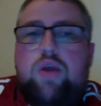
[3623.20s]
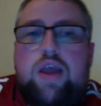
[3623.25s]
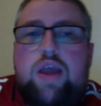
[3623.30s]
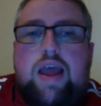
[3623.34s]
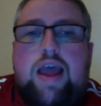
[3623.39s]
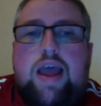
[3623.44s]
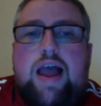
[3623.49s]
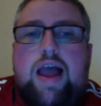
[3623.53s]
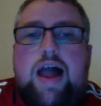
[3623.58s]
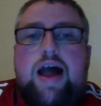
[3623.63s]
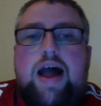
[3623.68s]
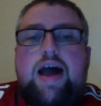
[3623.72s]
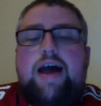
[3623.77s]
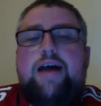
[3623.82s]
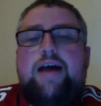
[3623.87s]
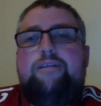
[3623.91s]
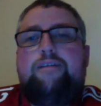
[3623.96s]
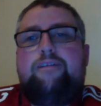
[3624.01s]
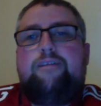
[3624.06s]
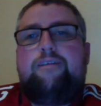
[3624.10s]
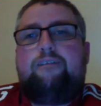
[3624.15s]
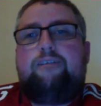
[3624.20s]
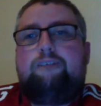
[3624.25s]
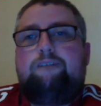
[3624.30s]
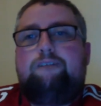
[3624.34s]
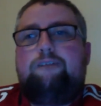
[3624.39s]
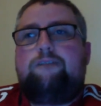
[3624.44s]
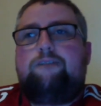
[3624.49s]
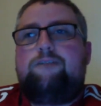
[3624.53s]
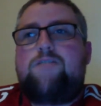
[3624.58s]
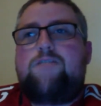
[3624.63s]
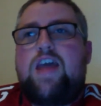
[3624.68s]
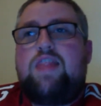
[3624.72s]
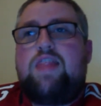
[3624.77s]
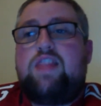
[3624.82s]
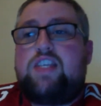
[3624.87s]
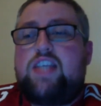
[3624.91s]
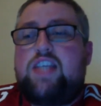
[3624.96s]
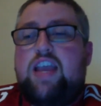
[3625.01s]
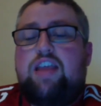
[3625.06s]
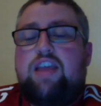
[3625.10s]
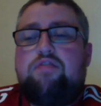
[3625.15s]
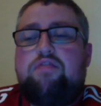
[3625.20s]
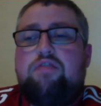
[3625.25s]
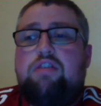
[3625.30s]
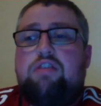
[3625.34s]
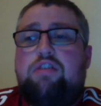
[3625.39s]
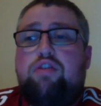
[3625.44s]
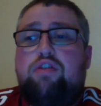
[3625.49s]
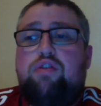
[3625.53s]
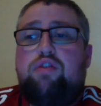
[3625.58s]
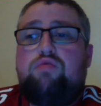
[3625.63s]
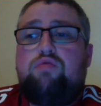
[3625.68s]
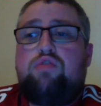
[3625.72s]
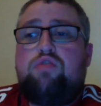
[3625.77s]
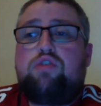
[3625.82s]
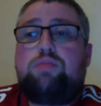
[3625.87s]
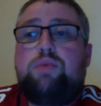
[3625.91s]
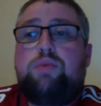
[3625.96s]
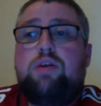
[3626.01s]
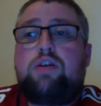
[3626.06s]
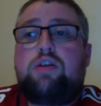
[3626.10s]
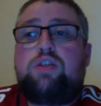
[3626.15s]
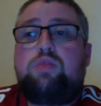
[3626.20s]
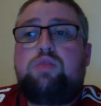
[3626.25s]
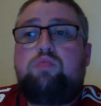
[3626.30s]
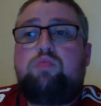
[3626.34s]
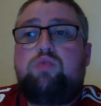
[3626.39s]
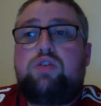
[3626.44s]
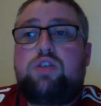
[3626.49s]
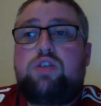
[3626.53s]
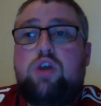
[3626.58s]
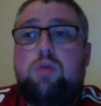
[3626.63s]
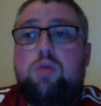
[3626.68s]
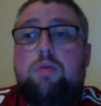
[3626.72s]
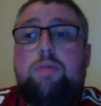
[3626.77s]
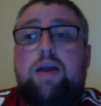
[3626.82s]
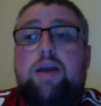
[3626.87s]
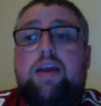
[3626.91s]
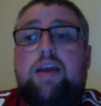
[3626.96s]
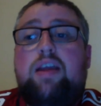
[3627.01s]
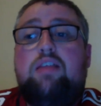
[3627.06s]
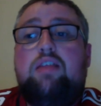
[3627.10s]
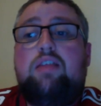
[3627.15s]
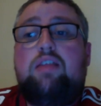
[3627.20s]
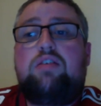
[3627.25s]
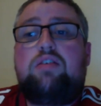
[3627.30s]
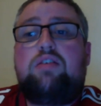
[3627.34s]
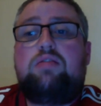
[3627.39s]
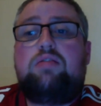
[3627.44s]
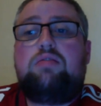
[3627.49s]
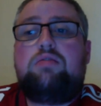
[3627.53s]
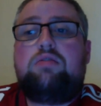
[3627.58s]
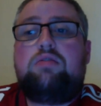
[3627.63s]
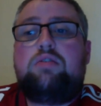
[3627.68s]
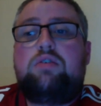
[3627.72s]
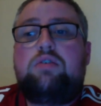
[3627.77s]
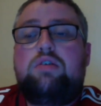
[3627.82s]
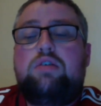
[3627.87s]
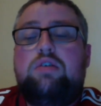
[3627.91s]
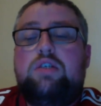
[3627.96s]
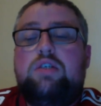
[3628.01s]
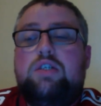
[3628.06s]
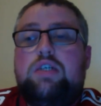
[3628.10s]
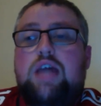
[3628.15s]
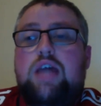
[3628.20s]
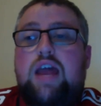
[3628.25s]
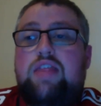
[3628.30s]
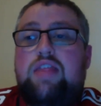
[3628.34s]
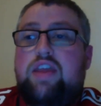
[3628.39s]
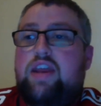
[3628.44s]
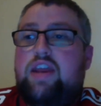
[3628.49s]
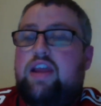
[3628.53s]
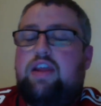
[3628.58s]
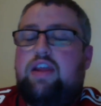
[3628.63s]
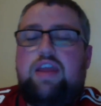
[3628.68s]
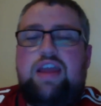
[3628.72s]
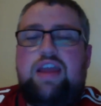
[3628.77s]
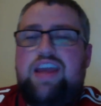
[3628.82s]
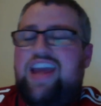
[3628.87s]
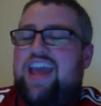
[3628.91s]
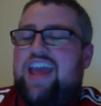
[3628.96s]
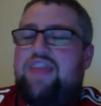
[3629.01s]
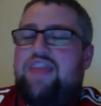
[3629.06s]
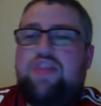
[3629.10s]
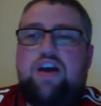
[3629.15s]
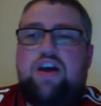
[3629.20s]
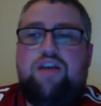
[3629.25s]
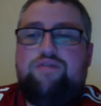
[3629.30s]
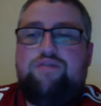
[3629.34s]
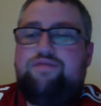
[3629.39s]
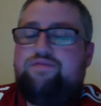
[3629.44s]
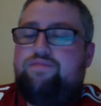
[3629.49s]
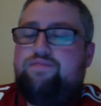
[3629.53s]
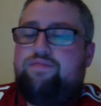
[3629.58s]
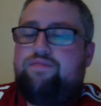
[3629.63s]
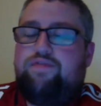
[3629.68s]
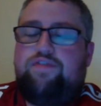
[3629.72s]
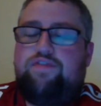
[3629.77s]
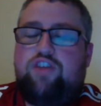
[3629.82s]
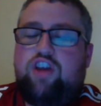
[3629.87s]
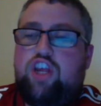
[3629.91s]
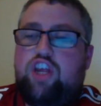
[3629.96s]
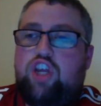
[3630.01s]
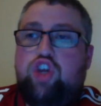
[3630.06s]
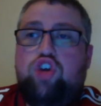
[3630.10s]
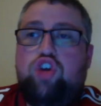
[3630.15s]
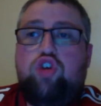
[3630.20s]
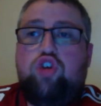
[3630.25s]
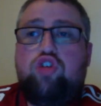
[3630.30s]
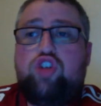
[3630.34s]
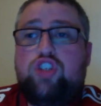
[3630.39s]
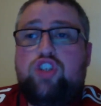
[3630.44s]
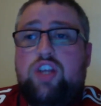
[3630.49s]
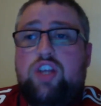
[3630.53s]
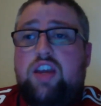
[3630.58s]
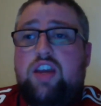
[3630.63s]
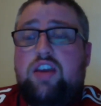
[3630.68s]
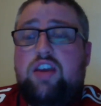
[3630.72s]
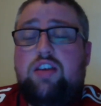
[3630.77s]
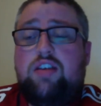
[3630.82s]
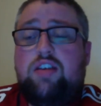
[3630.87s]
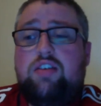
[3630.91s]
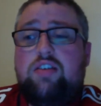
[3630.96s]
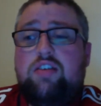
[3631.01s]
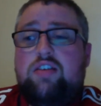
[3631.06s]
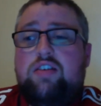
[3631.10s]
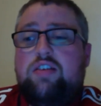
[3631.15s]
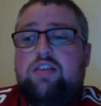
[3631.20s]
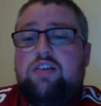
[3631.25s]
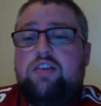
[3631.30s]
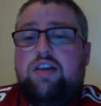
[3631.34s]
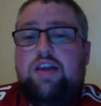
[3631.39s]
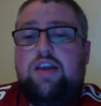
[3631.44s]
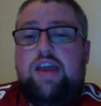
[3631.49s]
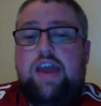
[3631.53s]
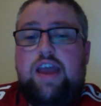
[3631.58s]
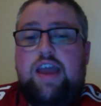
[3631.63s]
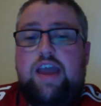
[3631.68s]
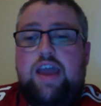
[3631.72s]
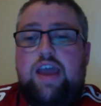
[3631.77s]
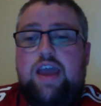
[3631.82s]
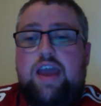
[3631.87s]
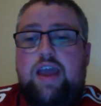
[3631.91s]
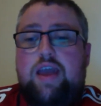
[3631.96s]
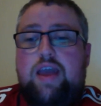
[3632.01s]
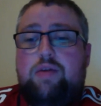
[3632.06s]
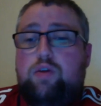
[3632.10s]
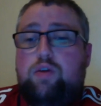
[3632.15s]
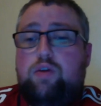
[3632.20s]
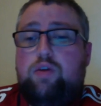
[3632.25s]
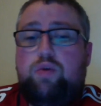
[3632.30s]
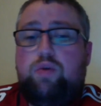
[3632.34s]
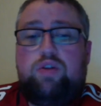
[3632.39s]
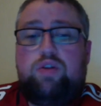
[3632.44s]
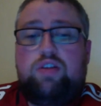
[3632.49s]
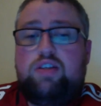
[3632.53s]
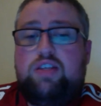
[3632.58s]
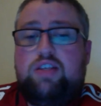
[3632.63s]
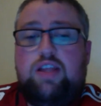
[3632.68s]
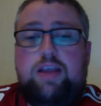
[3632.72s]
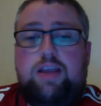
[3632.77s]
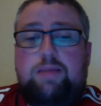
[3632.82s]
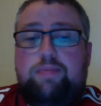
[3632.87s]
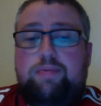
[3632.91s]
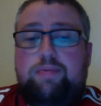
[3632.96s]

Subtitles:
And in the second round, I thought that Ross Pearson was coming back into it. And then he ate that fucking huge knee. And he was put to sleep.